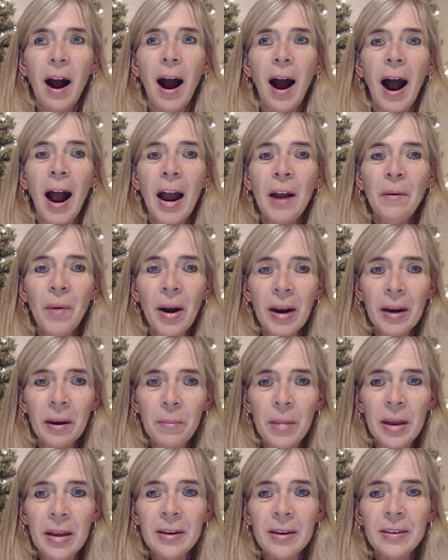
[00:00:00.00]
I
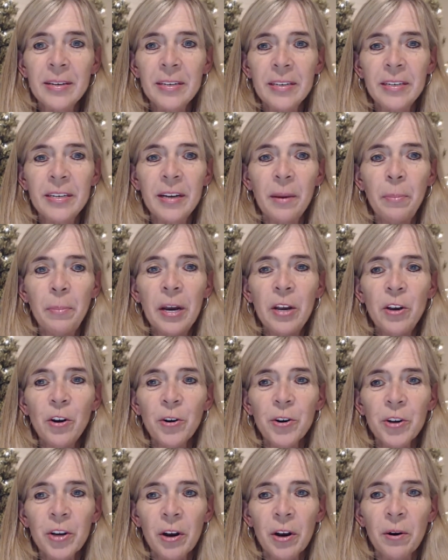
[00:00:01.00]
recommend dipping your
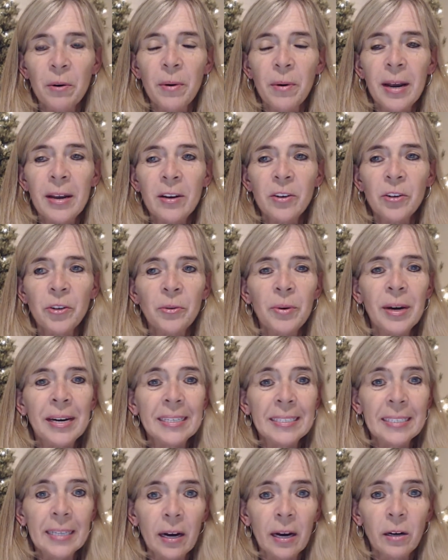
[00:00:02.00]
toe into
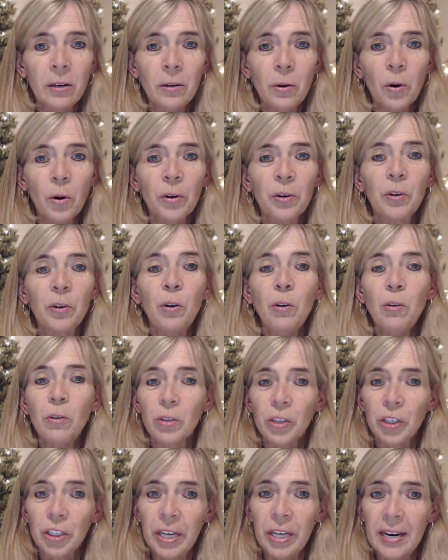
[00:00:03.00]
Excel or Google
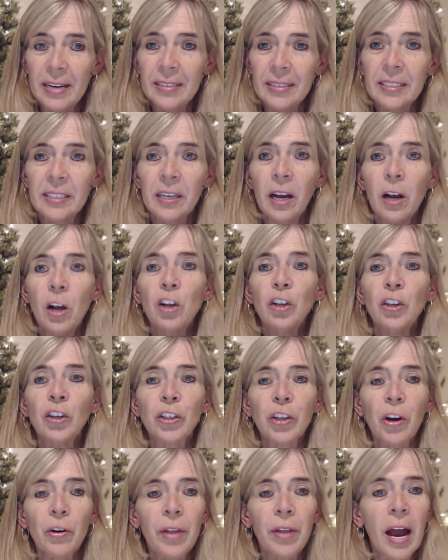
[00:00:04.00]
Sheets
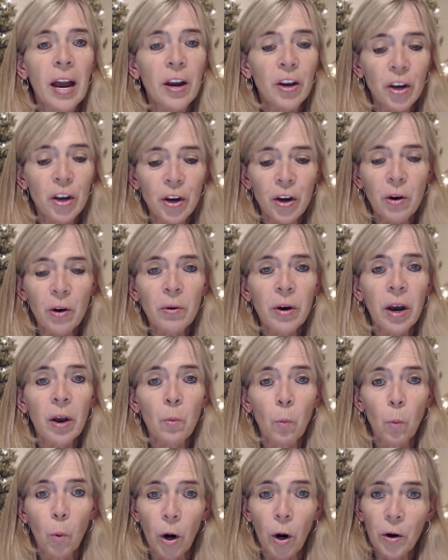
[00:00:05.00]
so that you
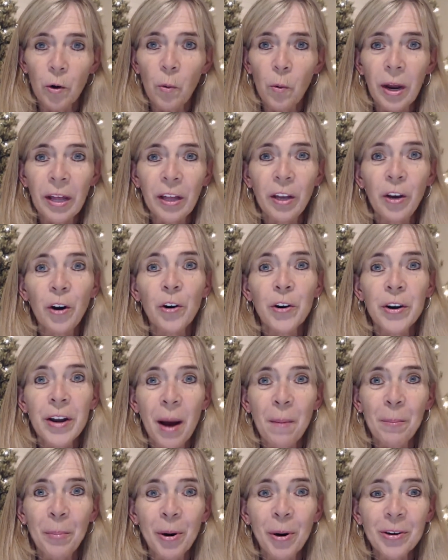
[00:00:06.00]
can work with your
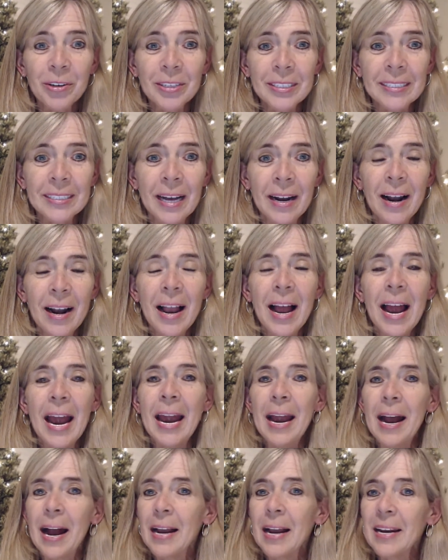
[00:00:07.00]
numbers
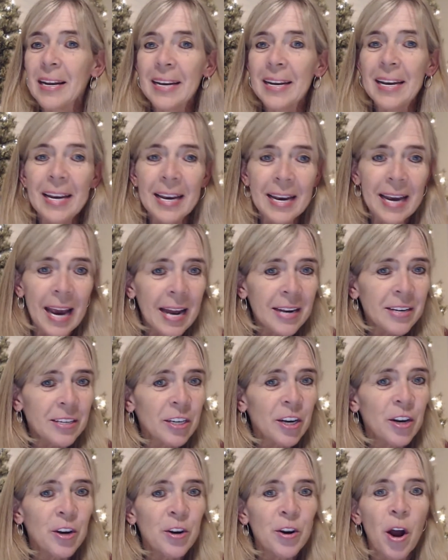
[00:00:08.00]
and get
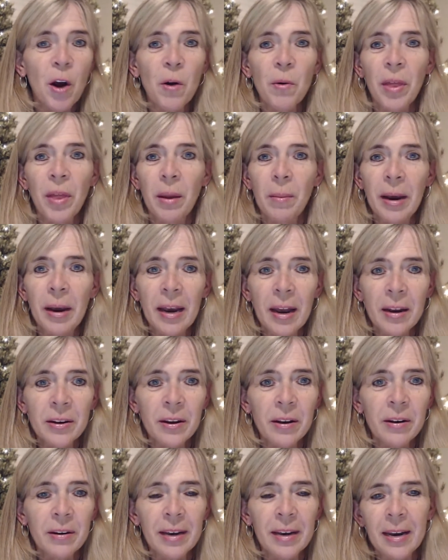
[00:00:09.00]
to know them and
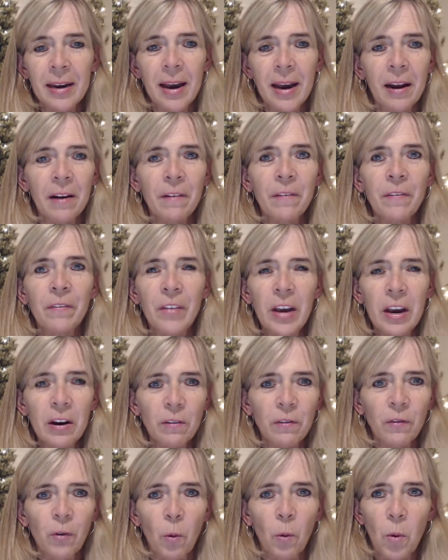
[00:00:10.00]
get a feel
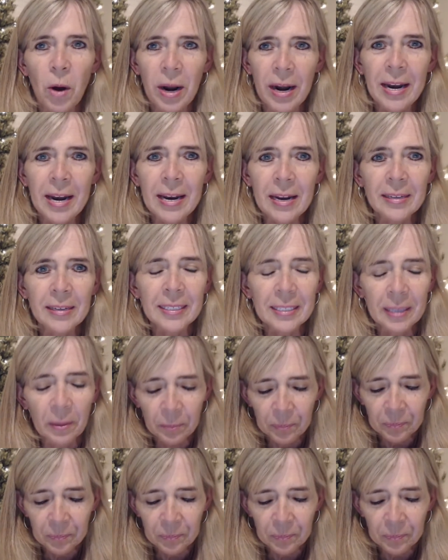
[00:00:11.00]
for what it is.